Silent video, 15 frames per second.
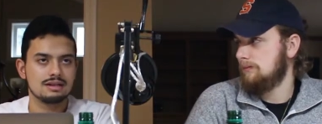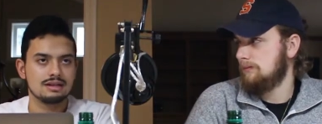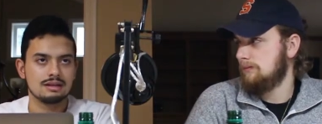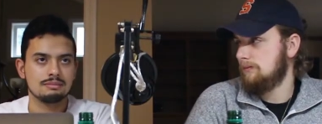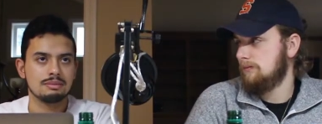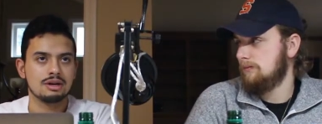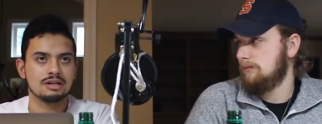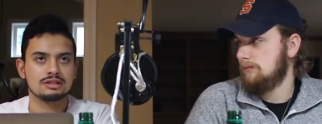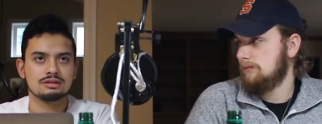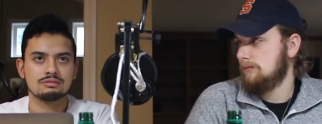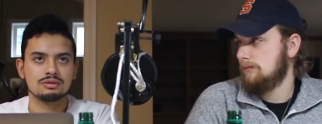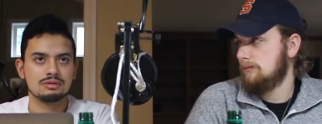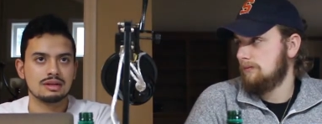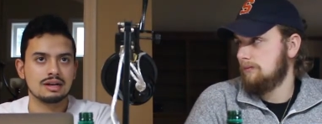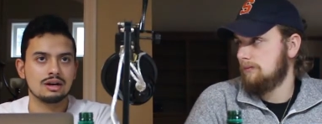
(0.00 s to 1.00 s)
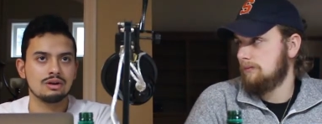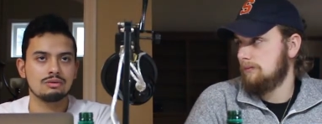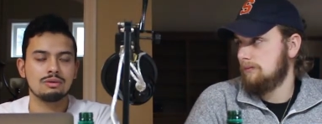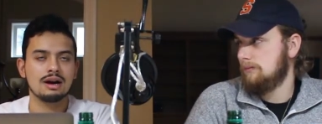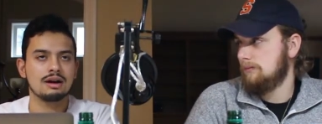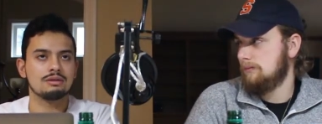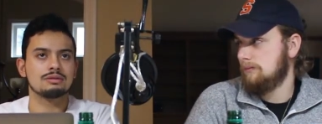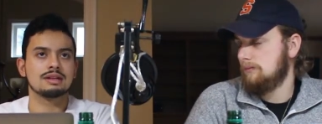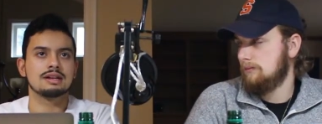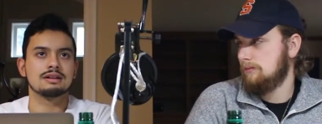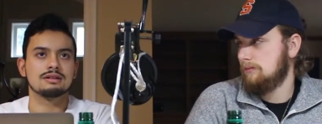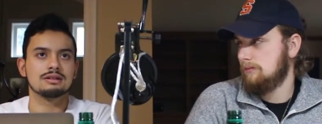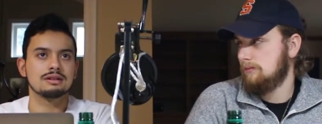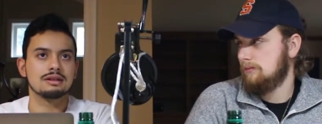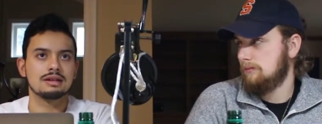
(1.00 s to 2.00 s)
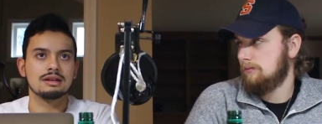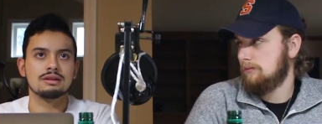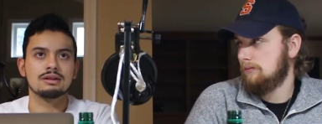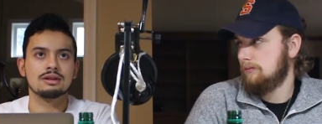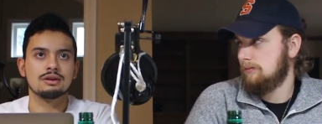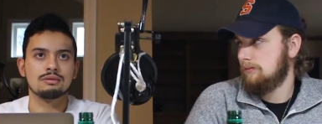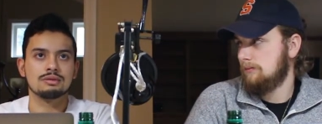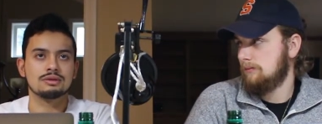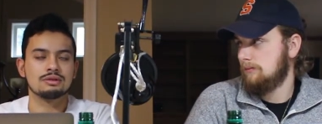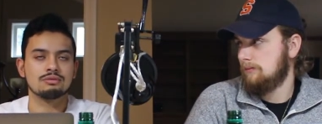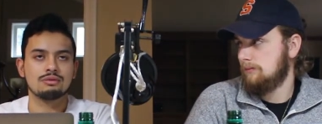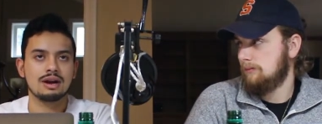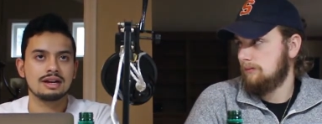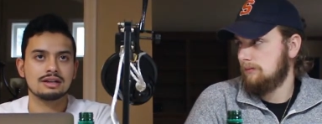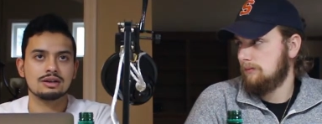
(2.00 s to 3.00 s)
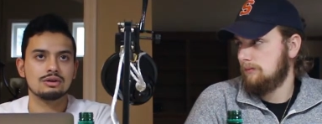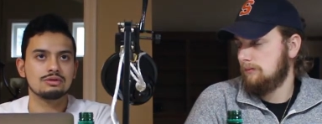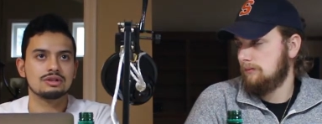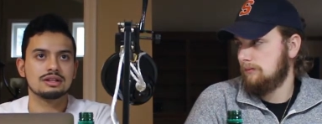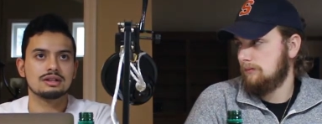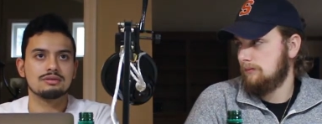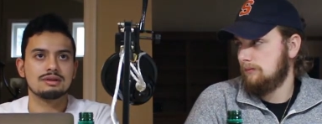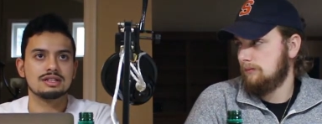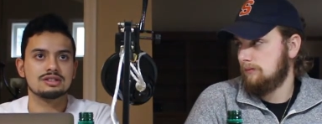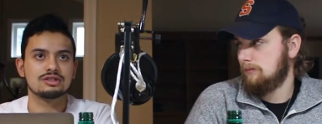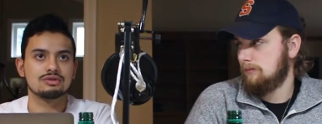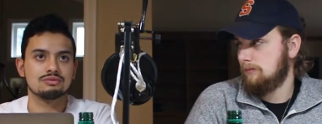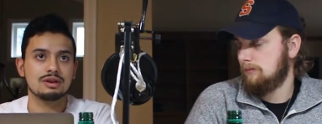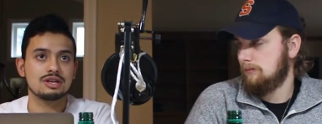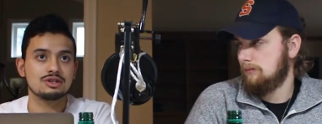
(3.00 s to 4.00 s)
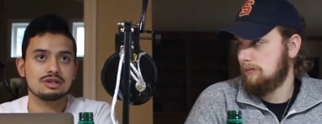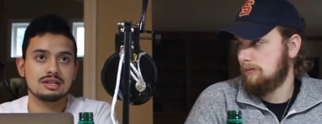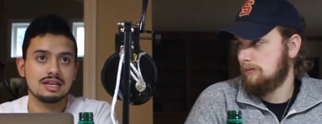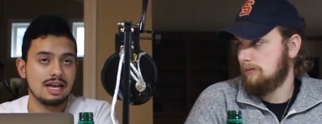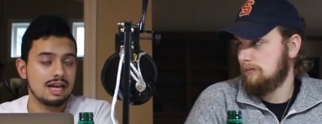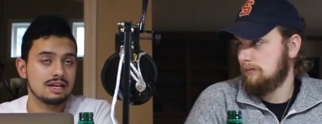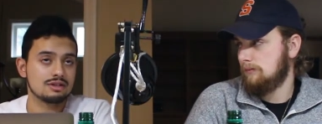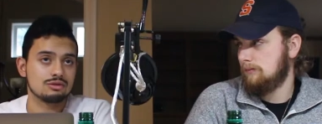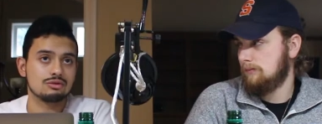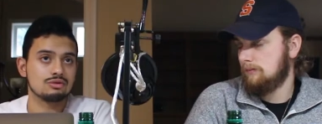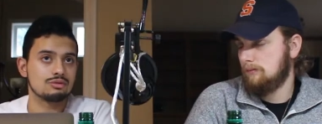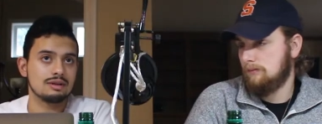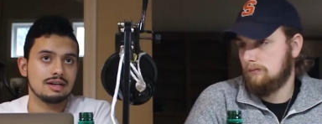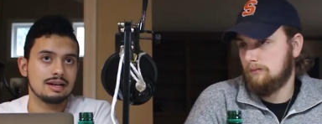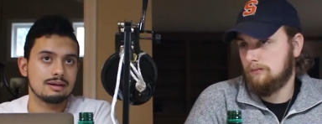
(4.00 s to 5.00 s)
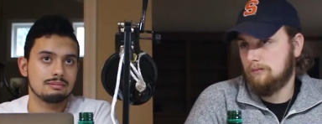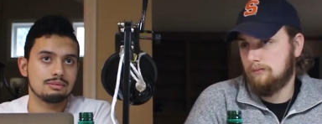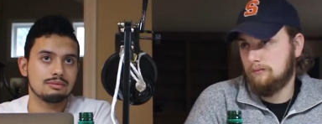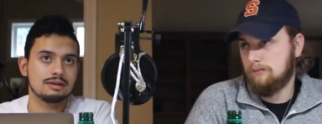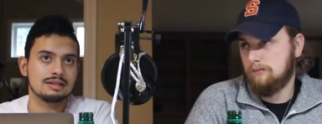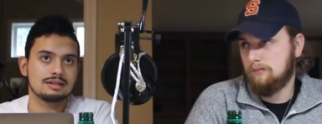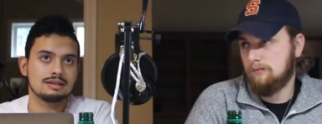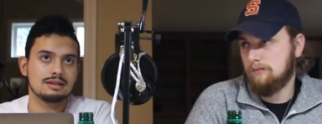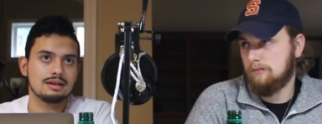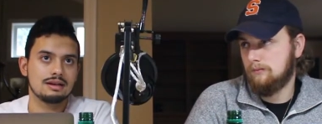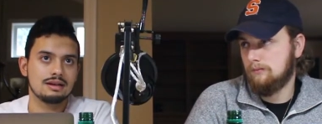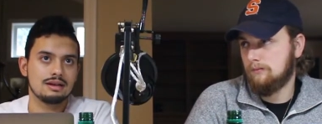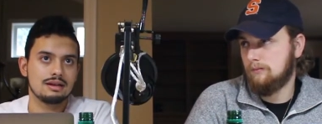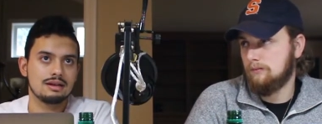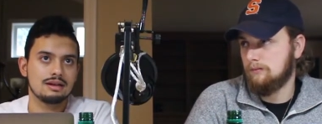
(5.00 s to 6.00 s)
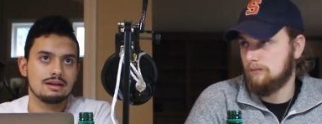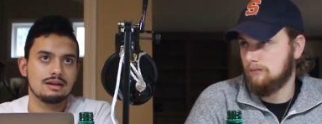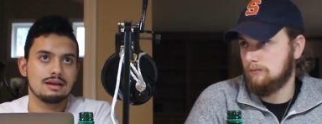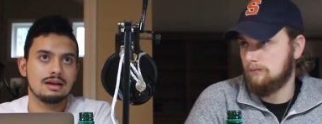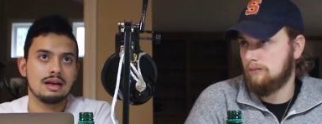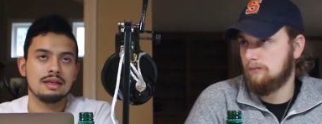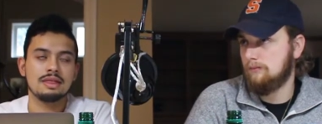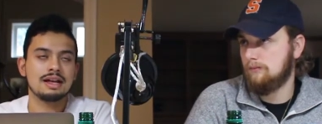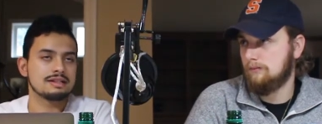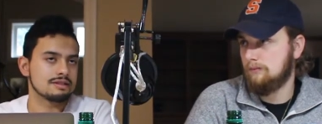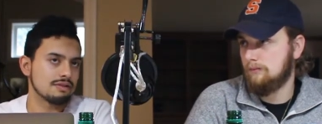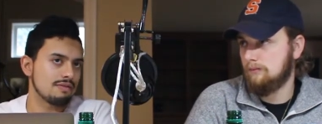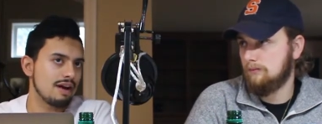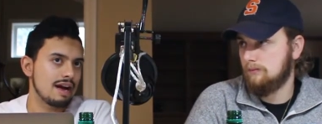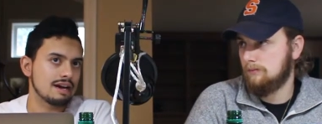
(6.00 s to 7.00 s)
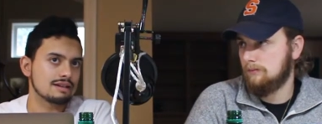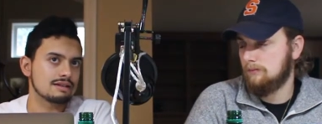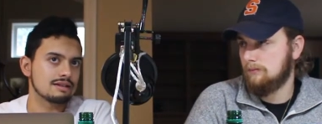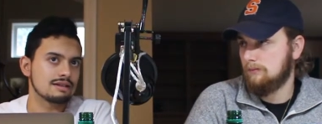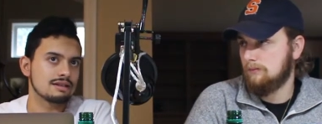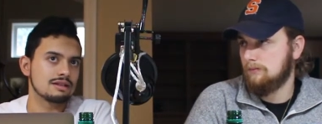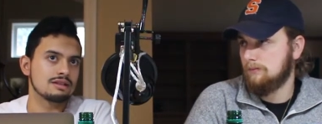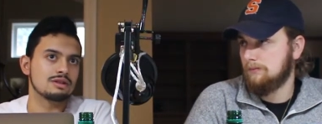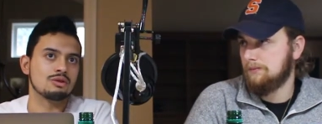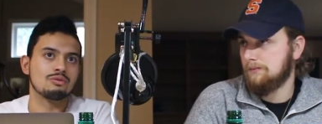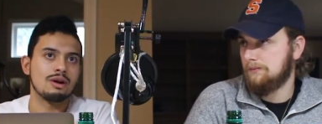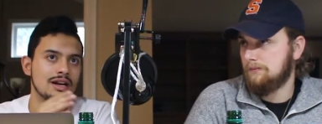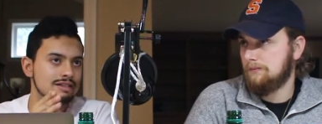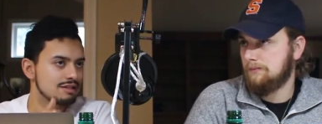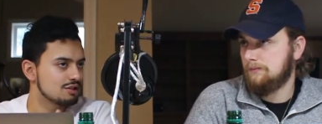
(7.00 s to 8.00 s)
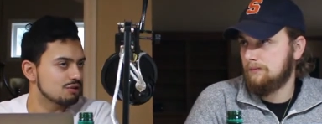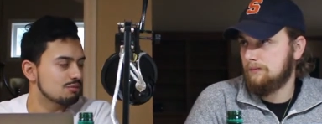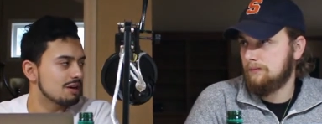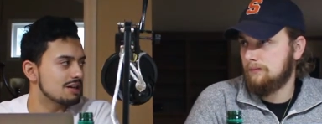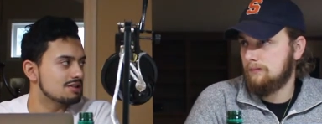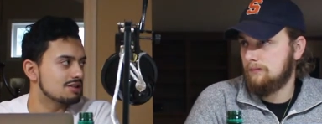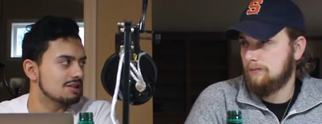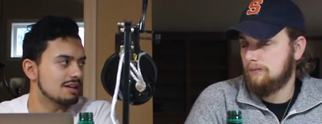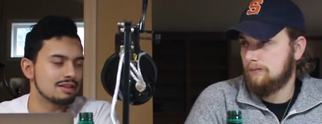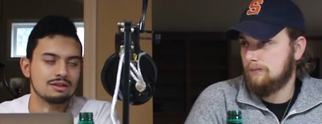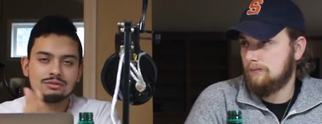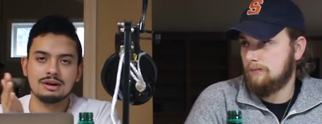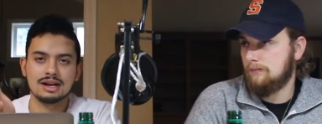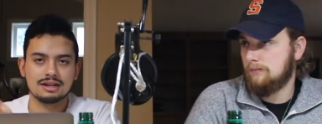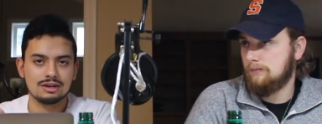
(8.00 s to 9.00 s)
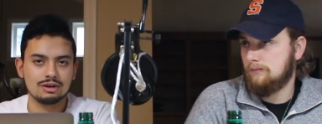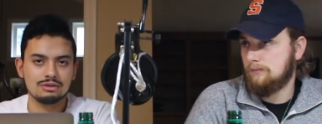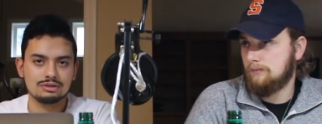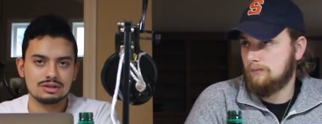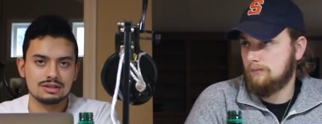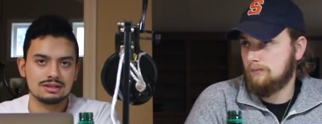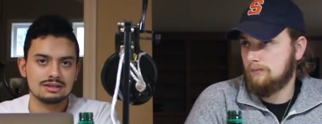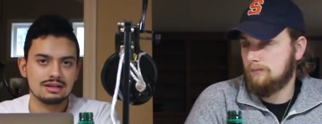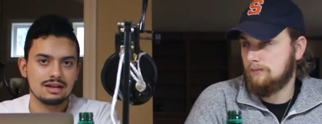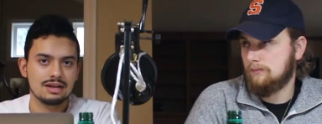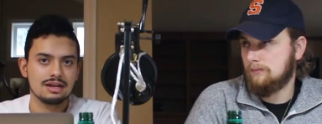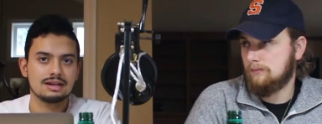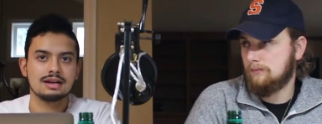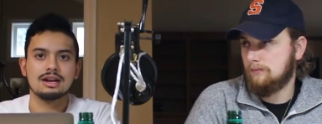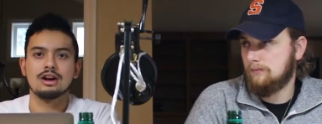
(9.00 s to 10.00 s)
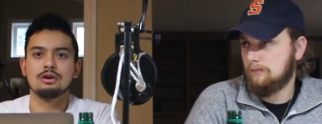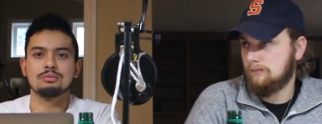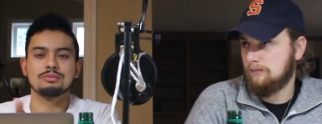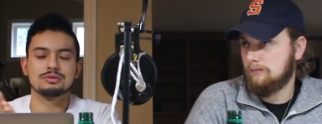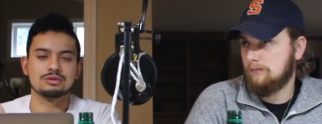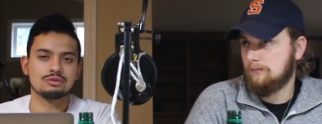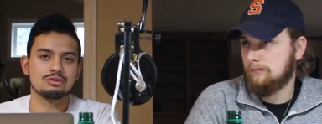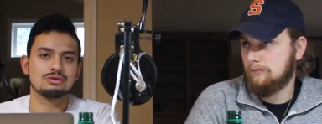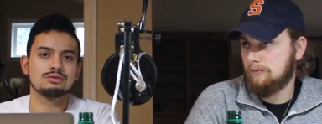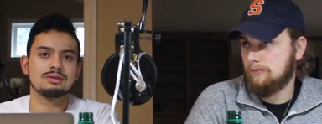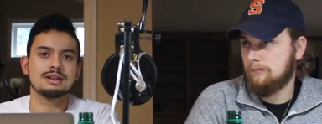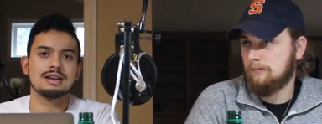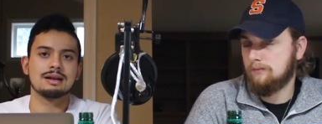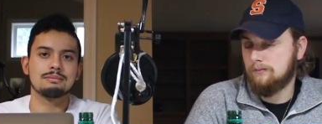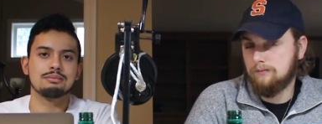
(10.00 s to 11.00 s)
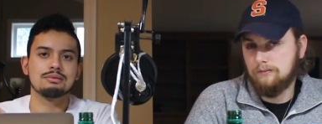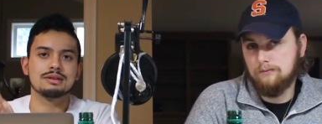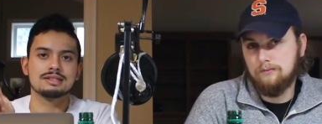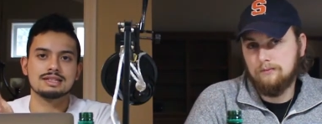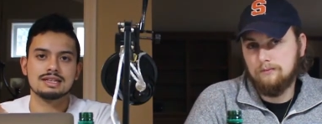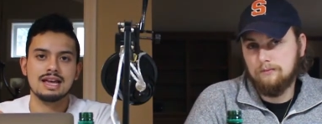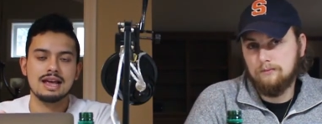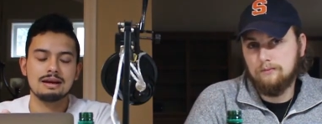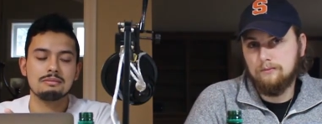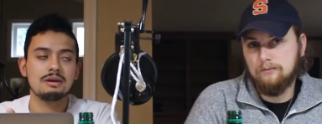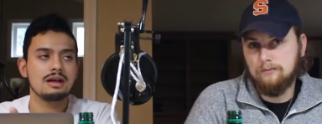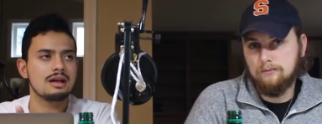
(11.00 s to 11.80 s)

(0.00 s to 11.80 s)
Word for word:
Speaker 1: in Boston, we were like, "Oh wow, like you know, with the right coaching and the right situation, he can score 29 points. Mm-hmm. And that's the fact. The right situation and the right coaches can help him score 29 points a game.